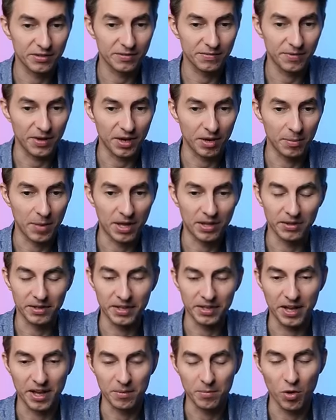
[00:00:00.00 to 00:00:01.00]
fundamentally
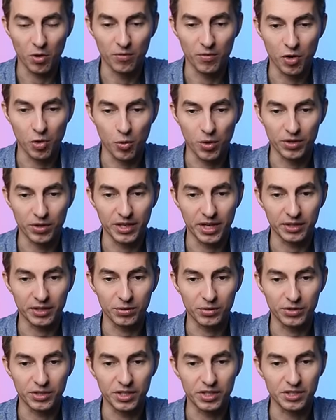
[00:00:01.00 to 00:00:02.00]
game over with knight to
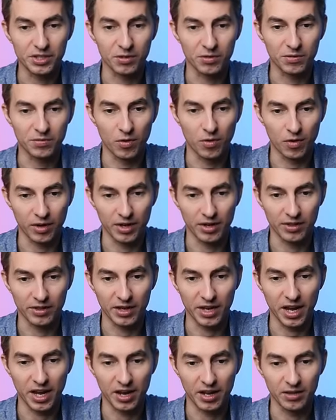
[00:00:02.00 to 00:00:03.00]
c7, forking the
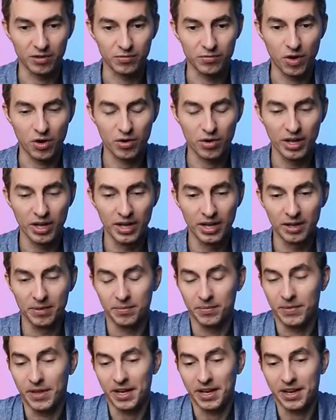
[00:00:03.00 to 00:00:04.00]
king and the rook.
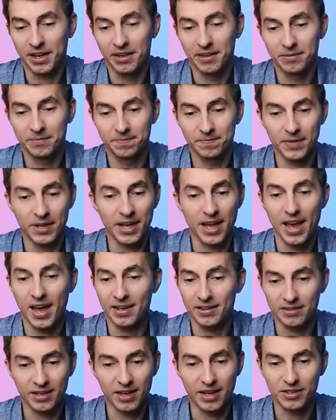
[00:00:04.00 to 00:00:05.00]
Black,
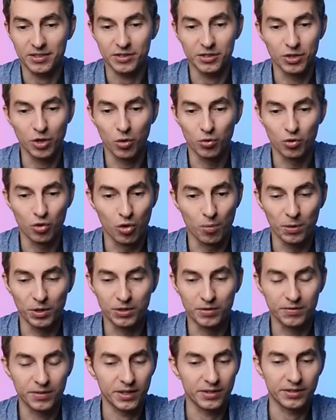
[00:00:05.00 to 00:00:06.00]
again, has no normal
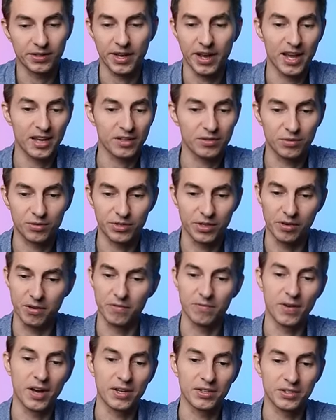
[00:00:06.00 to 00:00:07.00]
defense, he has to
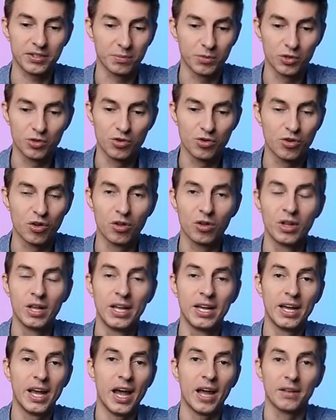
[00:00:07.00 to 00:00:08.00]
sacrifice some material,
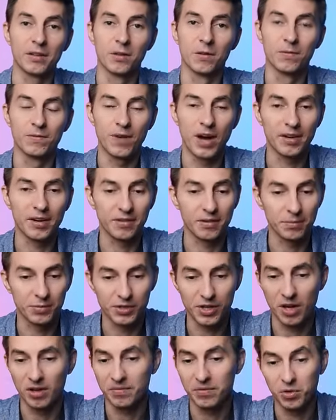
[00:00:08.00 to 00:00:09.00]
and he'll find
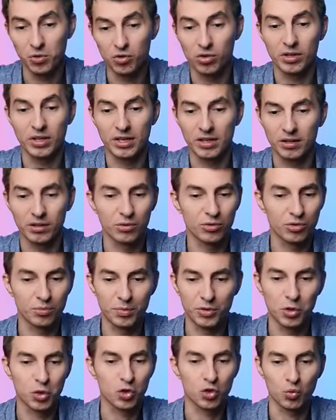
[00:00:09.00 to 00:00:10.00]
himself usually in a losing
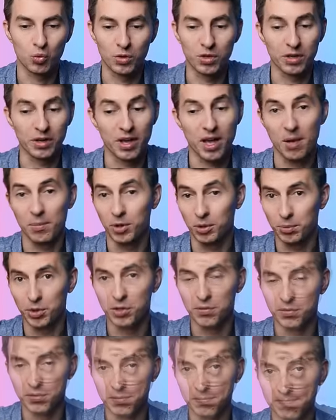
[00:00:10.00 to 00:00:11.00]
position within a couple
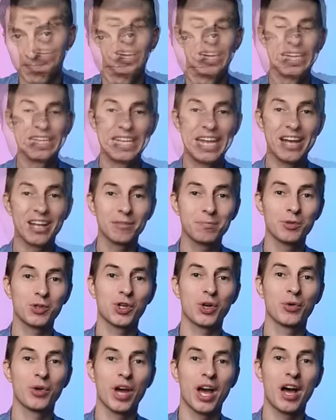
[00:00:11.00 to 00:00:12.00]
moves. Now let me
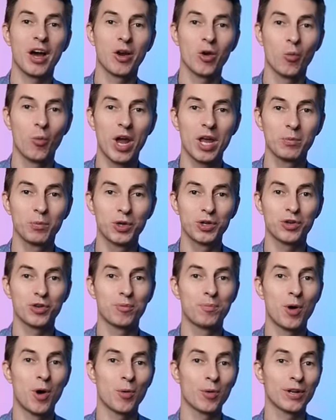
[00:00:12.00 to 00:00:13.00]
show you how to win when your
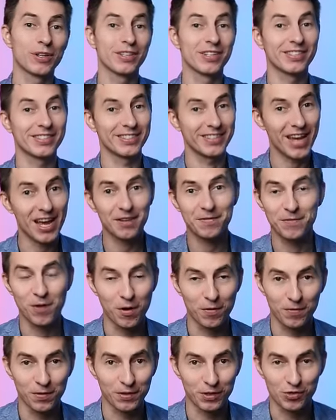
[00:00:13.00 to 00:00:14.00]
opponent does not fall
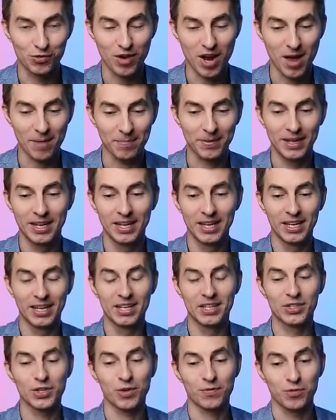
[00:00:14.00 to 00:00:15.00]
for the trap.
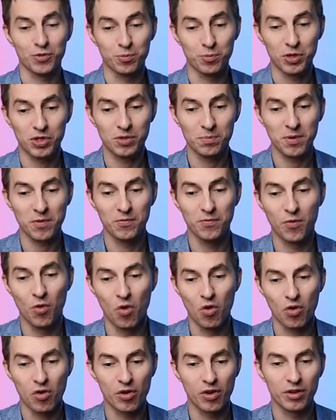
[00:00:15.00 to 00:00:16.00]
So after bishop
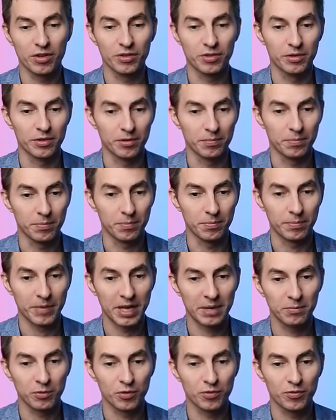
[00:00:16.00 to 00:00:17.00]
f4, the
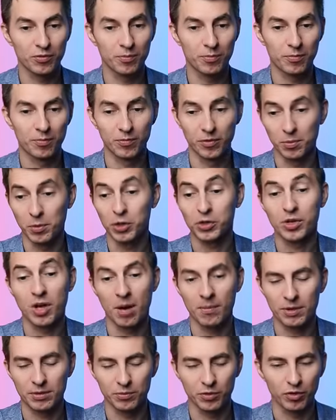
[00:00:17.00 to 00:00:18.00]
main move, the most
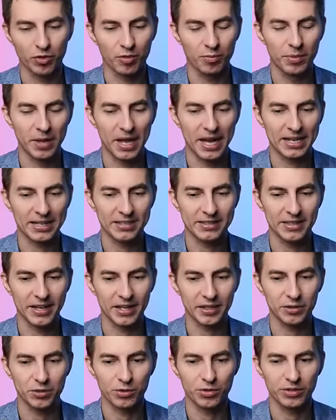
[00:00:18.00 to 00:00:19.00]
common move of Black is
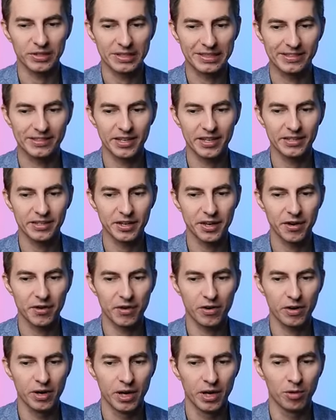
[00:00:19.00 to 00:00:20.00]
knight to c6
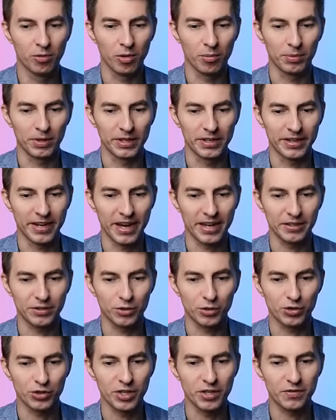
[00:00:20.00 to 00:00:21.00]
here, we play knight to
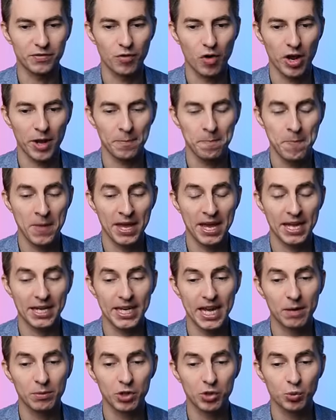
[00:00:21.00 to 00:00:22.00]
c3, and
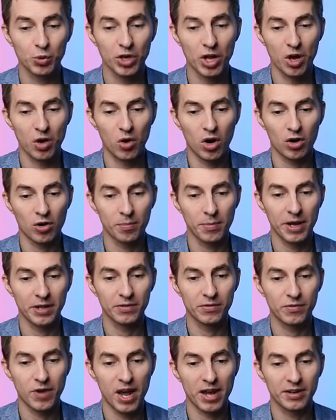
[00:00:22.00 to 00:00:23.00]
now as we know, our main
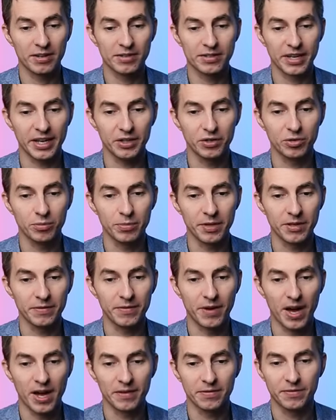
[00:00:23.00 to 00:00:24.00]
threat is knight to
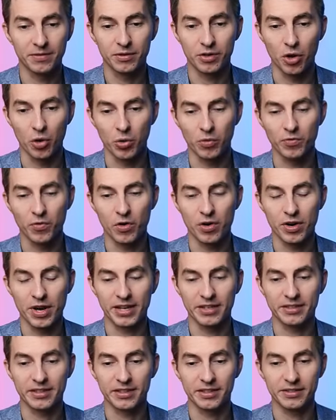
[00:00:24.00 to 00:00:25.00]
b5, going for
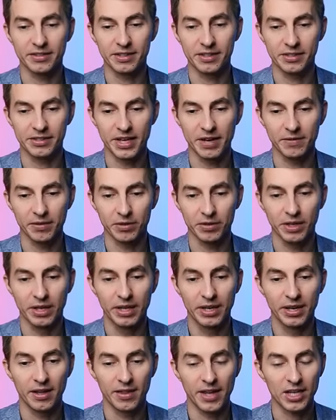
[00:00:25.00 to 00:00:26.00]
knight takes c7,
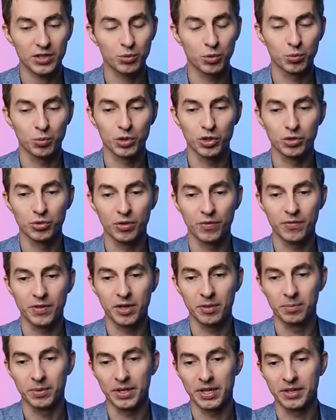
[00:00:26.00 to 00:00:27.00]
and that's what we do if
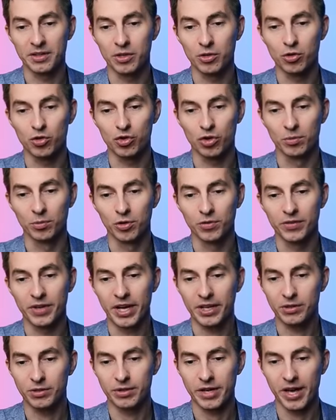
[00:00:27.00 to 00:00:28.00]
they play the usual move
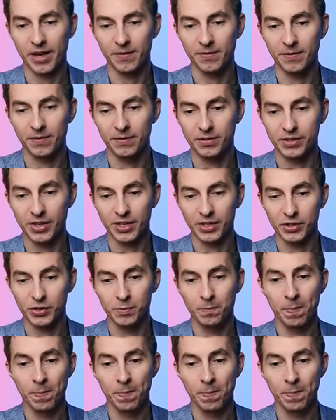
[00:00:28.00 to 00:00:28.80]
knight to f6.